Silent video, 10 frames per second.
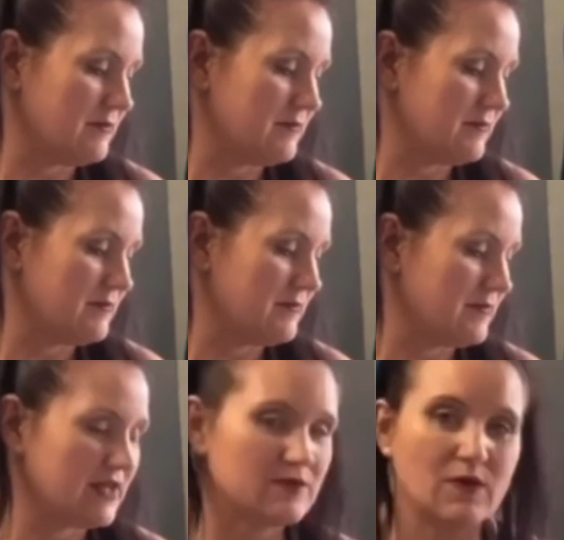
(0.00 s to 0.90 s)
that's
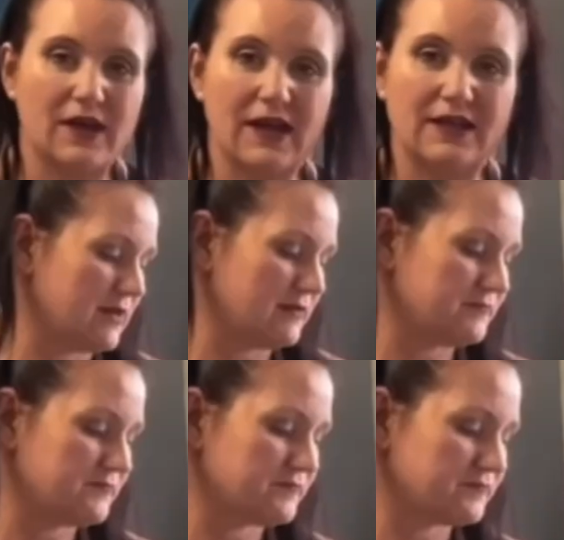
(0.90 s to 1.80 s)
why I hate doing it.
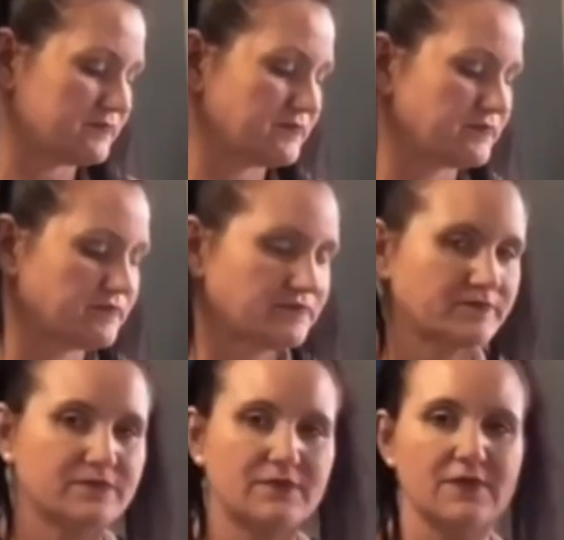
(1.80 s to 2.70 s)

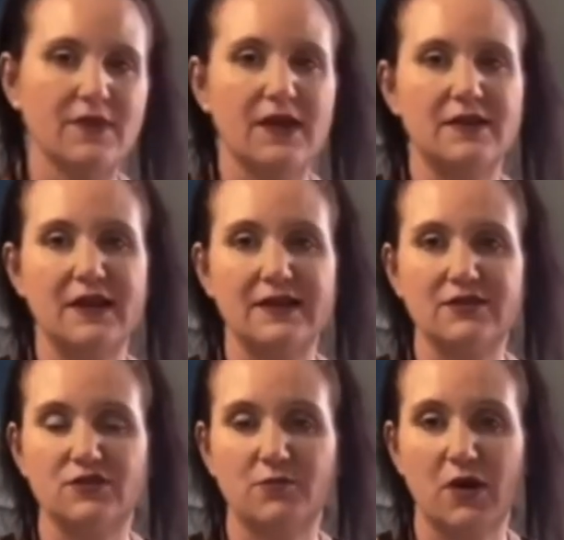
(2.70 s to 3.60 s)
And that is just
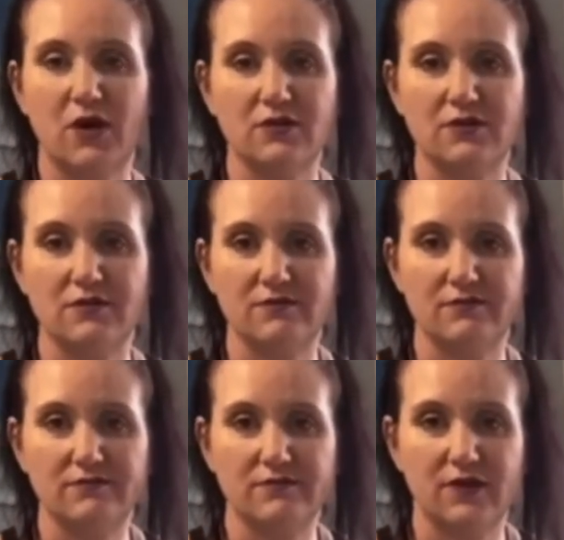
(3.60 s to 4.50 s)
part
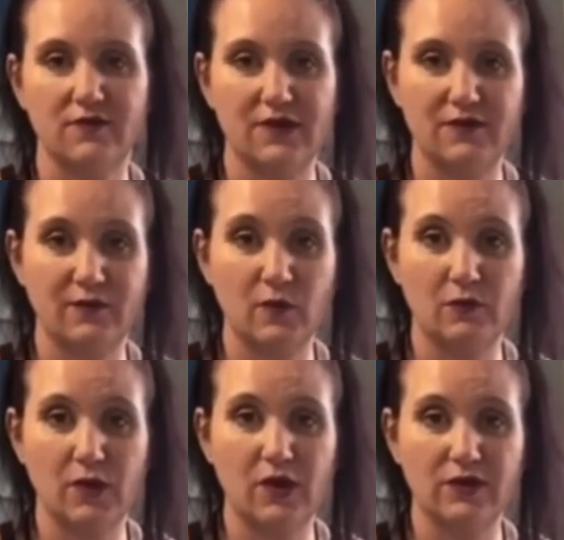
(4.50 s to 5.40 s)
of living with Parkinson's.